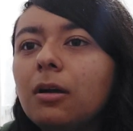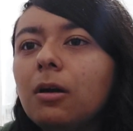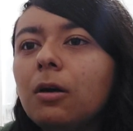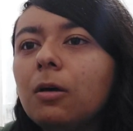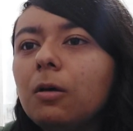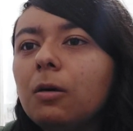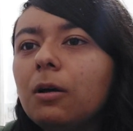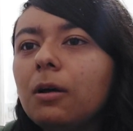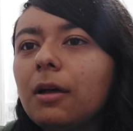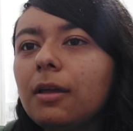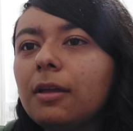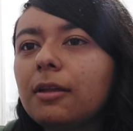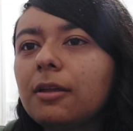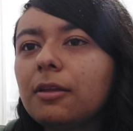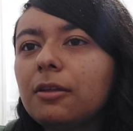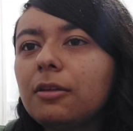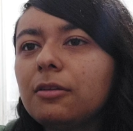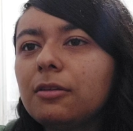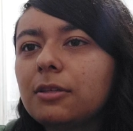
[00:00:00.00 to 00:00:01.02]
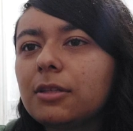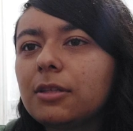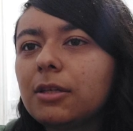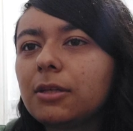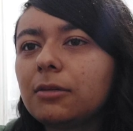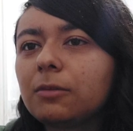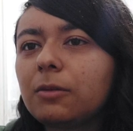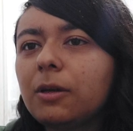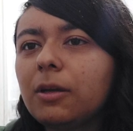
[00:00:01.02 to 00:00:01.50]
Oh, and another
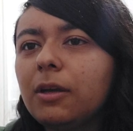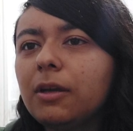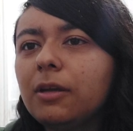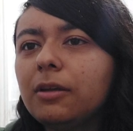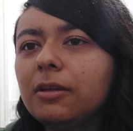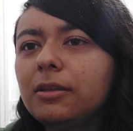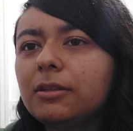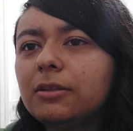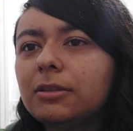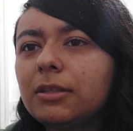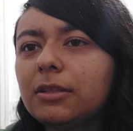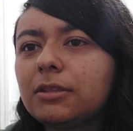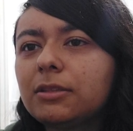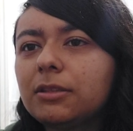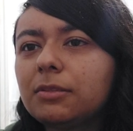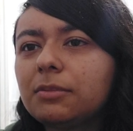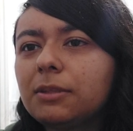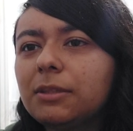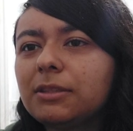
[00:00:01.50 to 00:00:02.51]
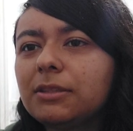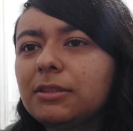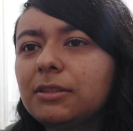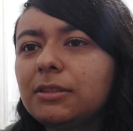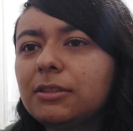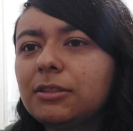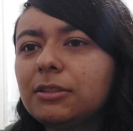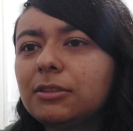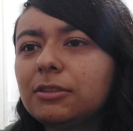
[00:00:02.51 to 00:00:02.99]
thing, we hear this chainsaw man's
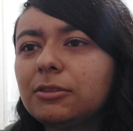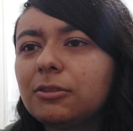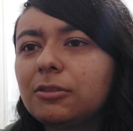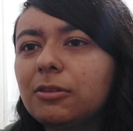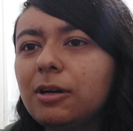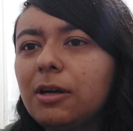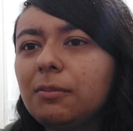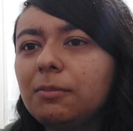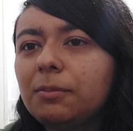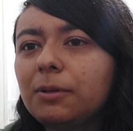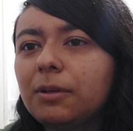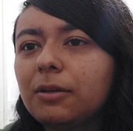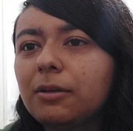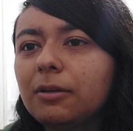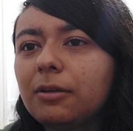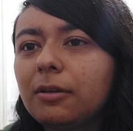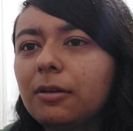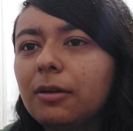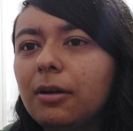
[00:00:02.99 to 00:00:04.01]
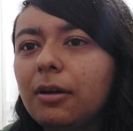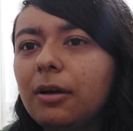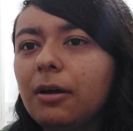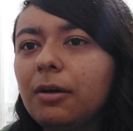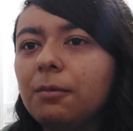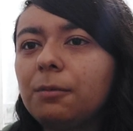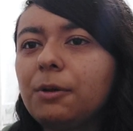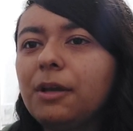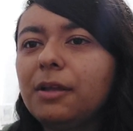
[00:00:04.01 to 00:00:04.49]
teaching scrap
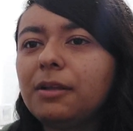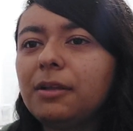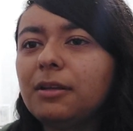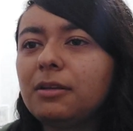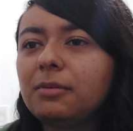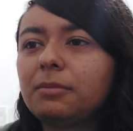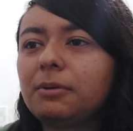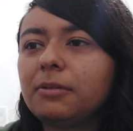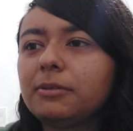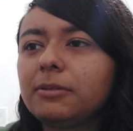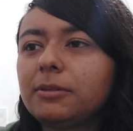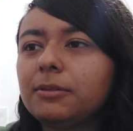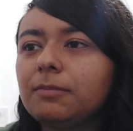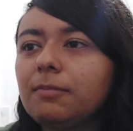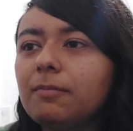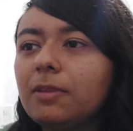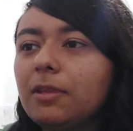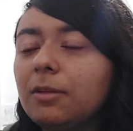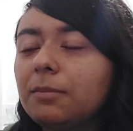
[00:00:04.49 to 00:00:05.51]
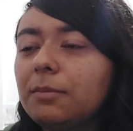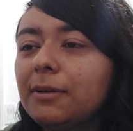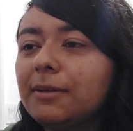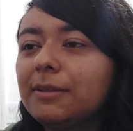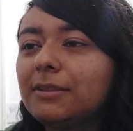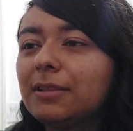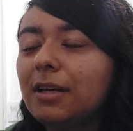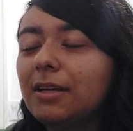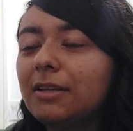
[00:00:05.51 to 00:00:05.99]
uh, bandit about, but
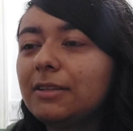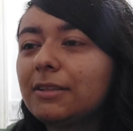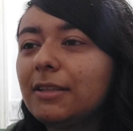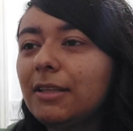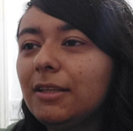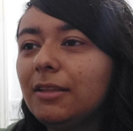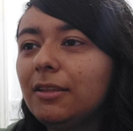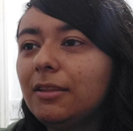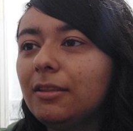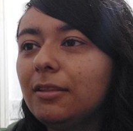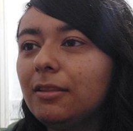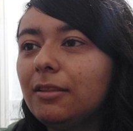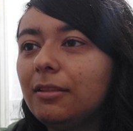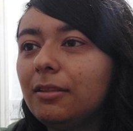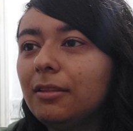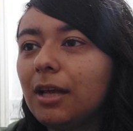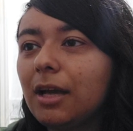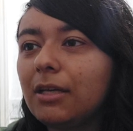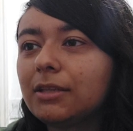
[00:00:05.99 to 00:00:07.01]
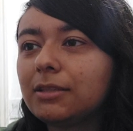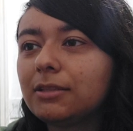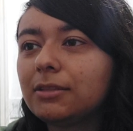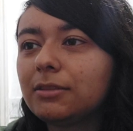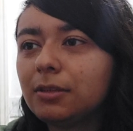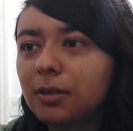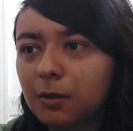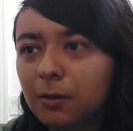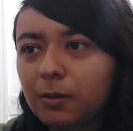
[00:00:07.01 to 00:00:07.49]
it's not as he as
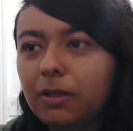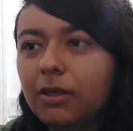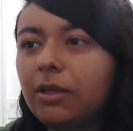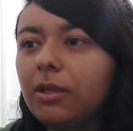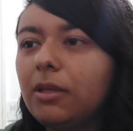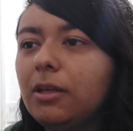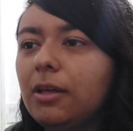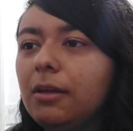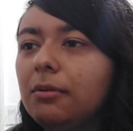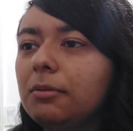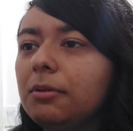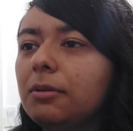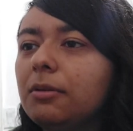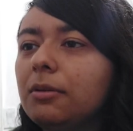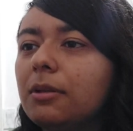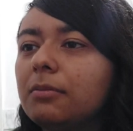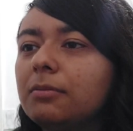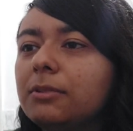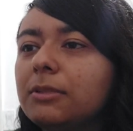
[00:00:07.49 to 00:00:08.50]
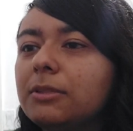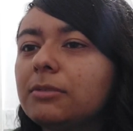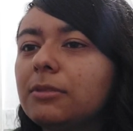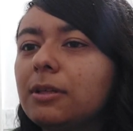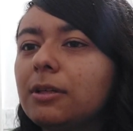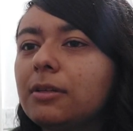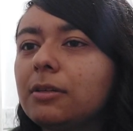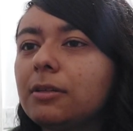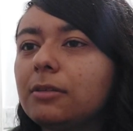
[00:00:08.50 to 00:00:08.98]
though he gave you them
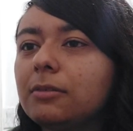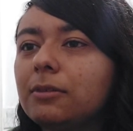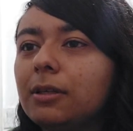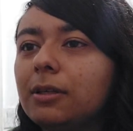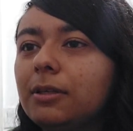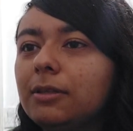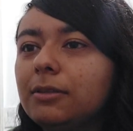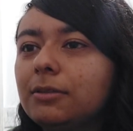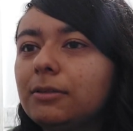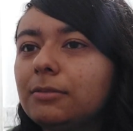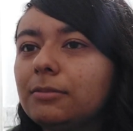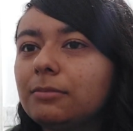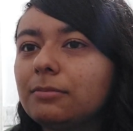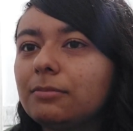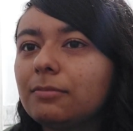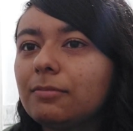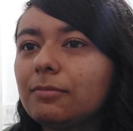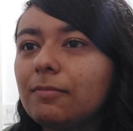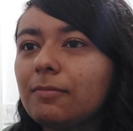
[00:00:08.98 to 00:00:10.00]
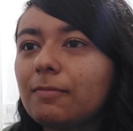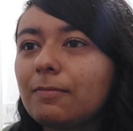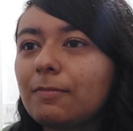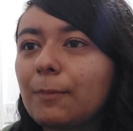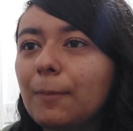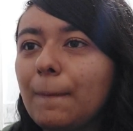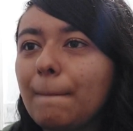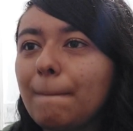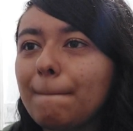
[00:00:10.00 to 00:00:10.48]
directly, right?
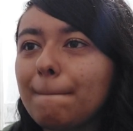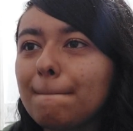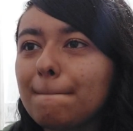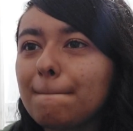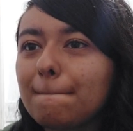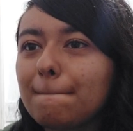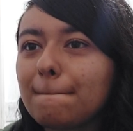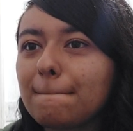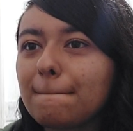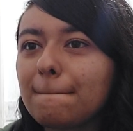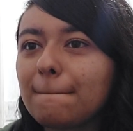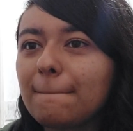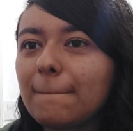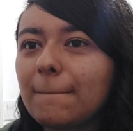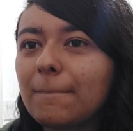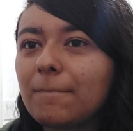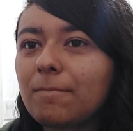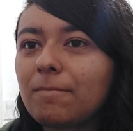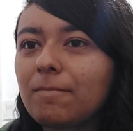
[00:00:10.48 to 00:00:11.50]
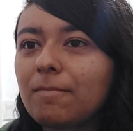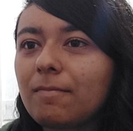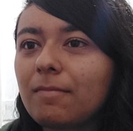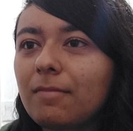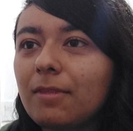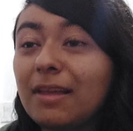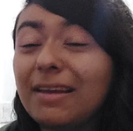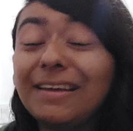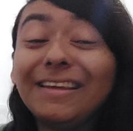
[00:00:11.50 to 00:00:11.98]
Mmm,
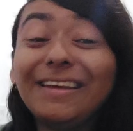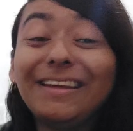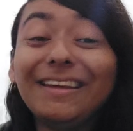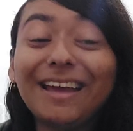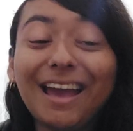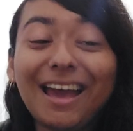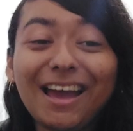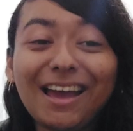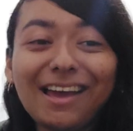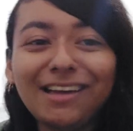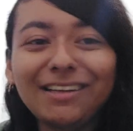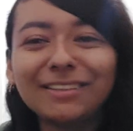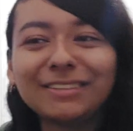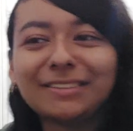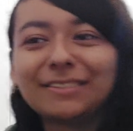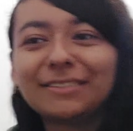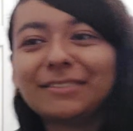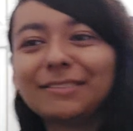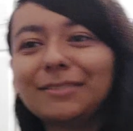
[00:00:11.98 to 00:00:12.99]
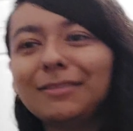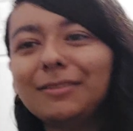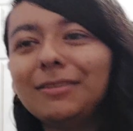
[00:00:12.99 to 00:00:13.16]
he has.